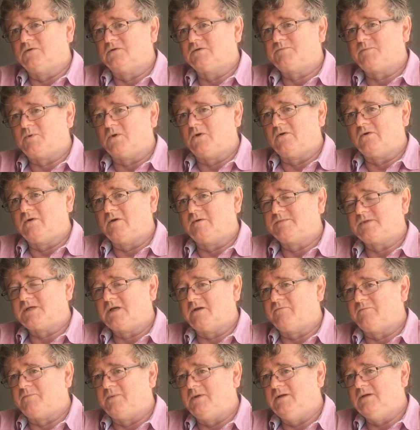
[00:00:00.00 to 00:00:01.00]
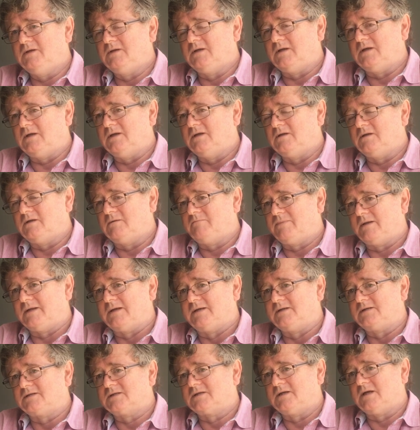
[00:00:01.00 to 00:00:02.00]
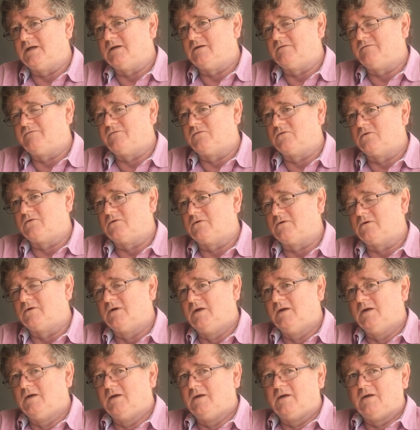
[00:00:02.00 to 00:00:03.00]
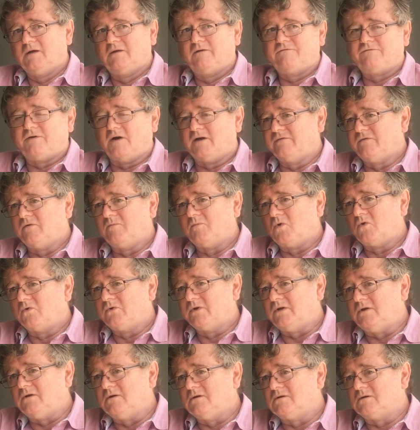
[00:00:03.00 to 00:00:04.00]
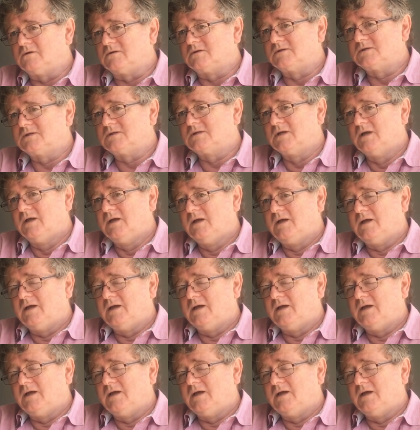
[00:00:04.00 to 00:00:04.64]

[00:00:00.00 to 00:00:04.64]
Those programs have been in place now for 5 or more years,